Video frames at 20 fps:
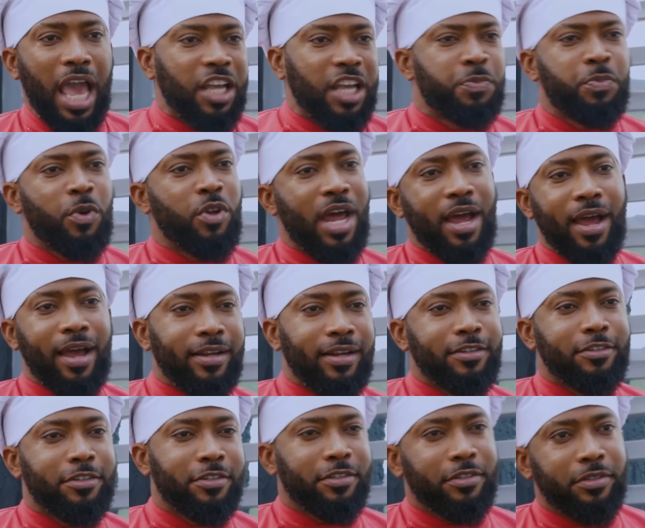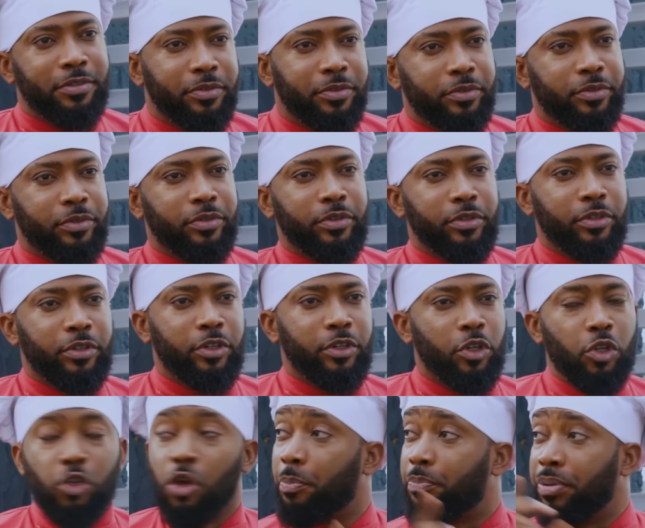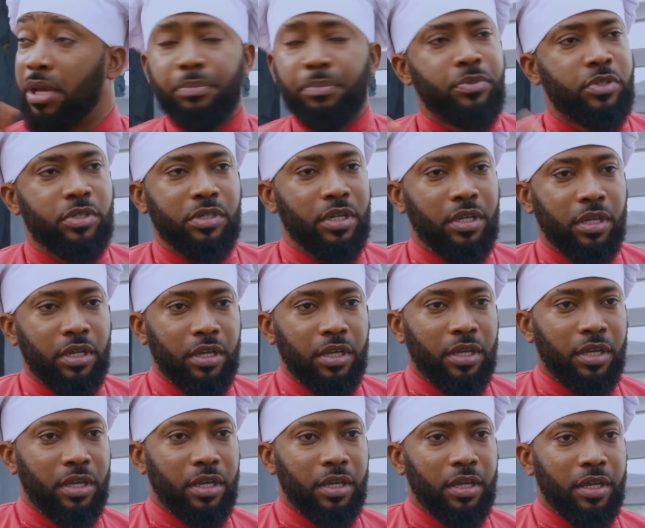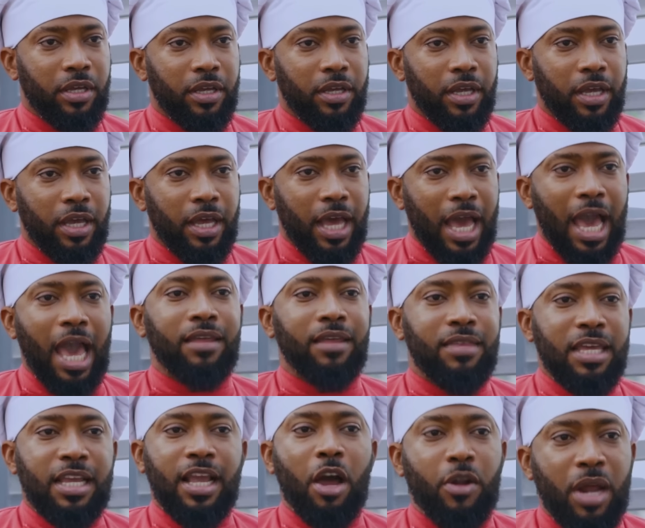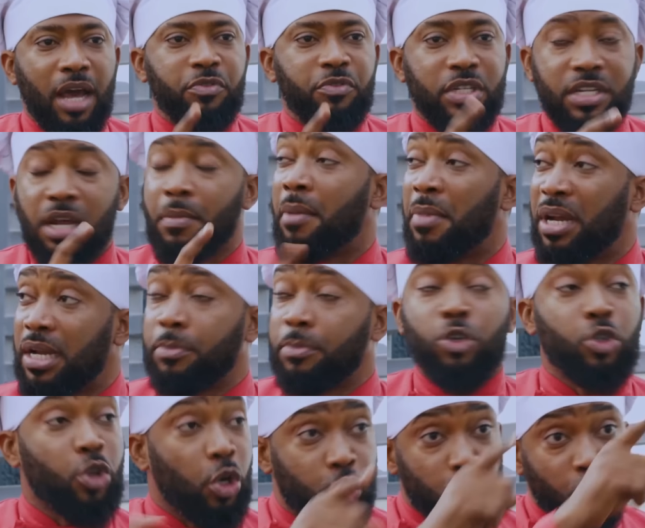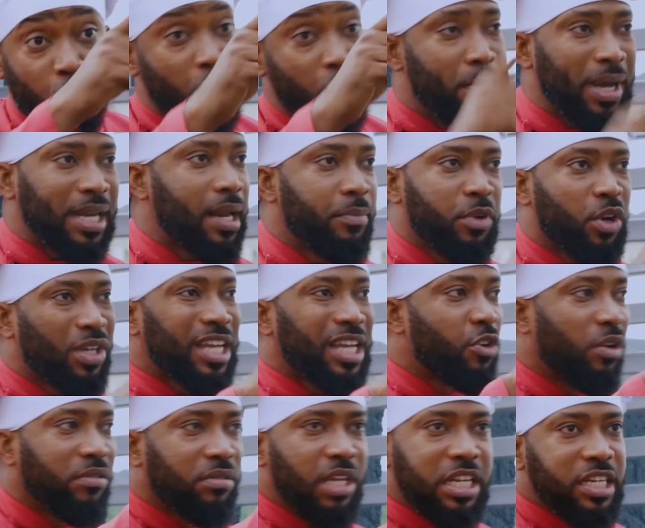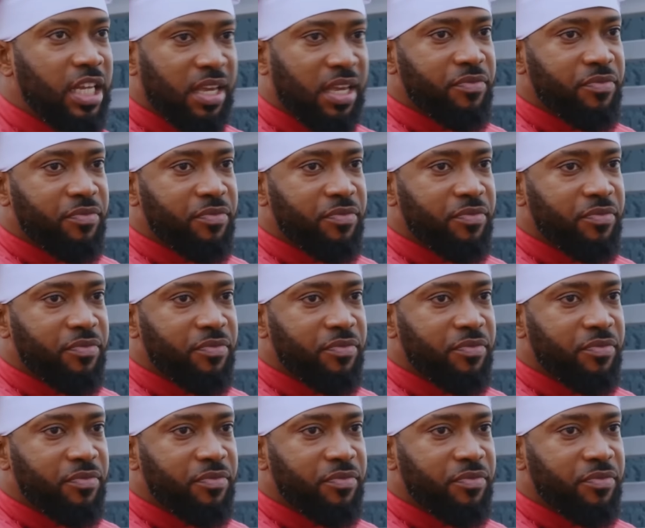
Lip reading: Espionage. You peeped. I think I'll have to tell my madam to talk to your own madam because I don't think they